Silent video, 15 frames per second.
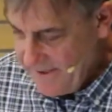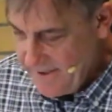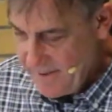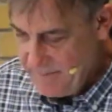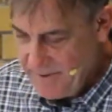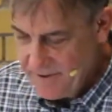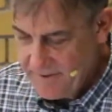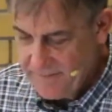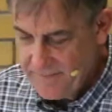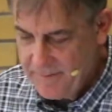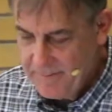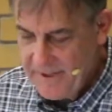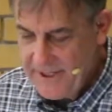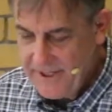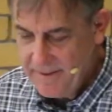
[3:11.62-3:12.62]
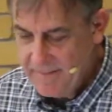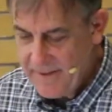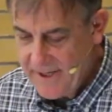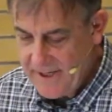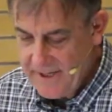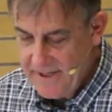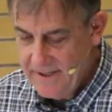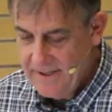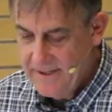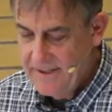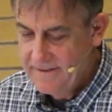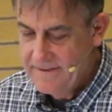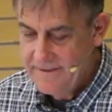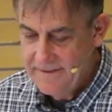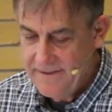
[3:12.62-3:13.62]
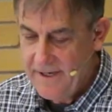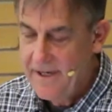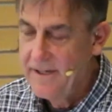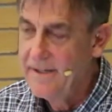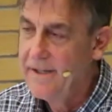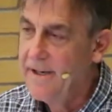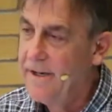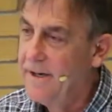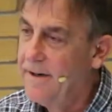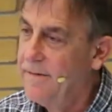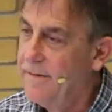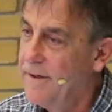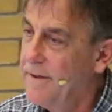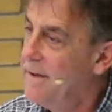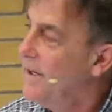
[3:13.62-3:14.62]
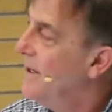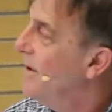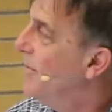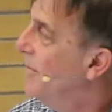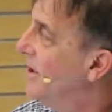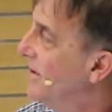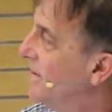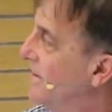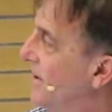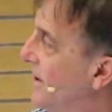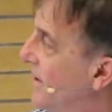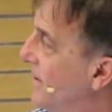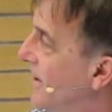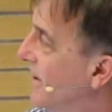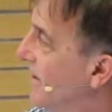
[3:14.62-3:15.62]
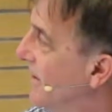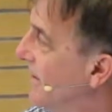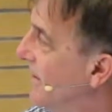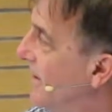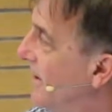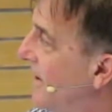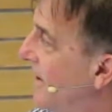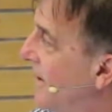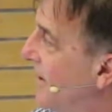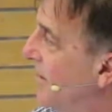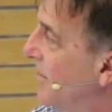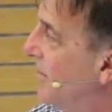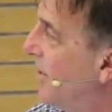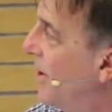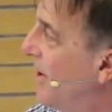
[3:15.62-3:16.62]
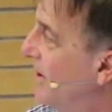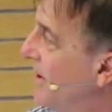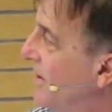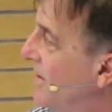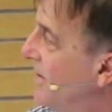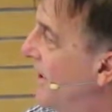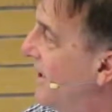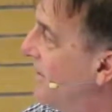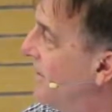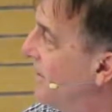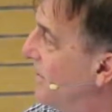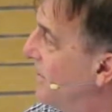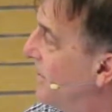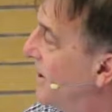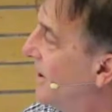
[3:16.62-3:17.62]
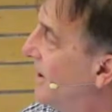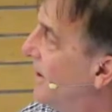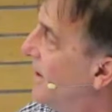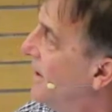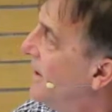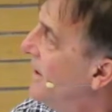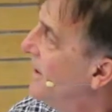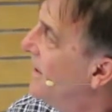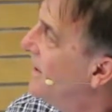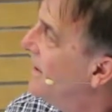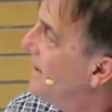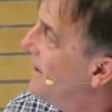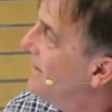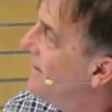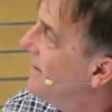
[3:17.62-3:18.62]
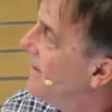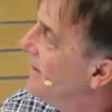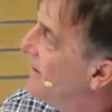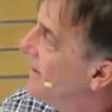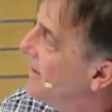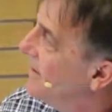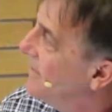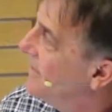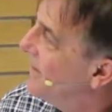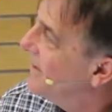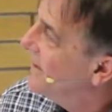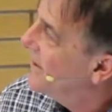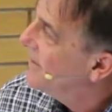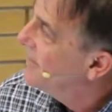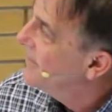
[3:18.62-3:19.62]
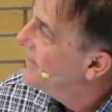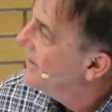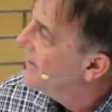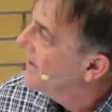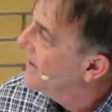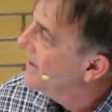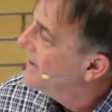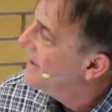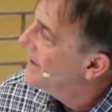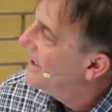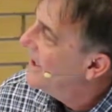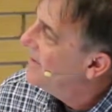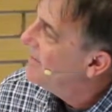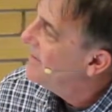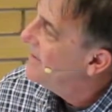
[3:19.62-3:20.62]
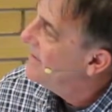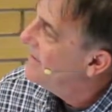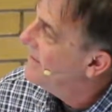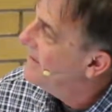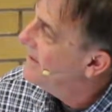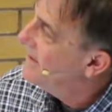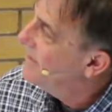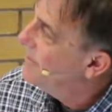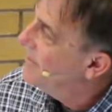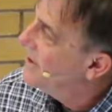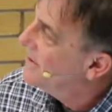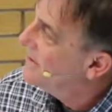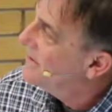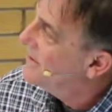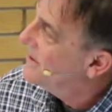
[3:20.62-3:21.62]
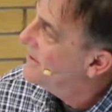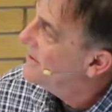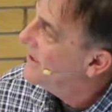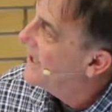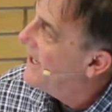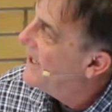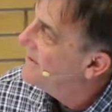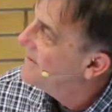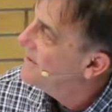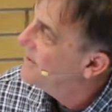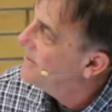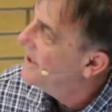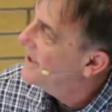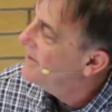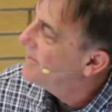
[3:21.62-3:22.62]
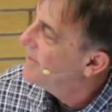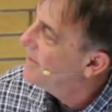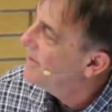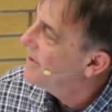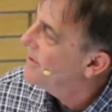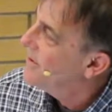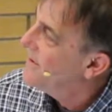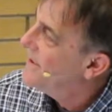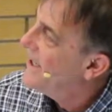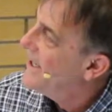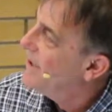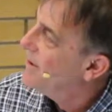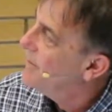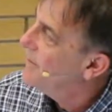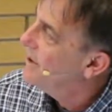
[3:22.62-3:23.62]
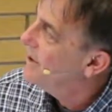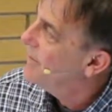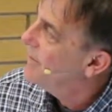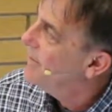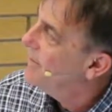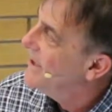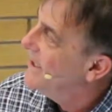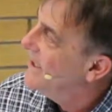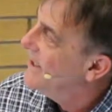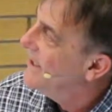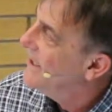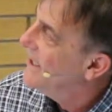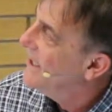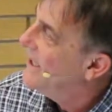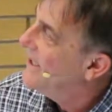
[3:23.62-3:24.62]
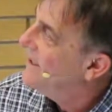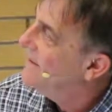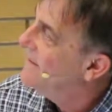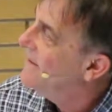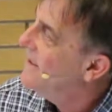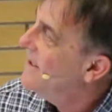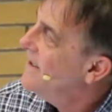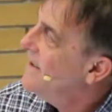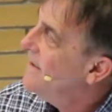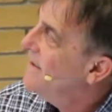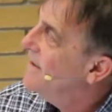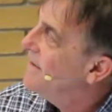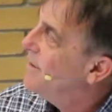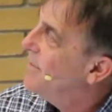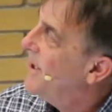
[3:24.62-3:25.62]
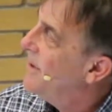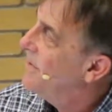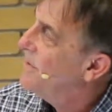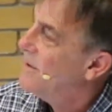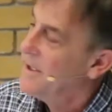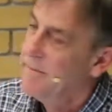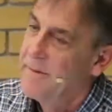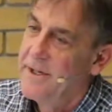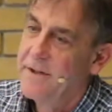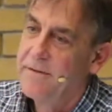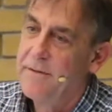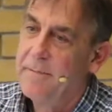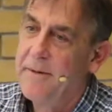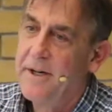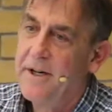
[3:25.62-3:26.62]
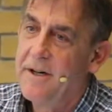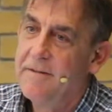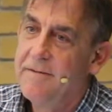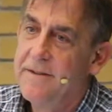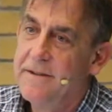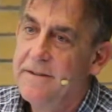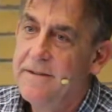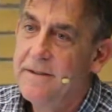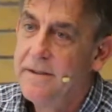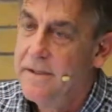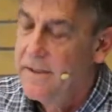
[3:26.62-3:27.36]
a beautiful painting by Cézanne there of a millstone in the park at Chateau Noir. That's in Philadelphia. And on the left is a millstone cast away from an old tidal mill from the 1880s that's about 20 minutes from my office.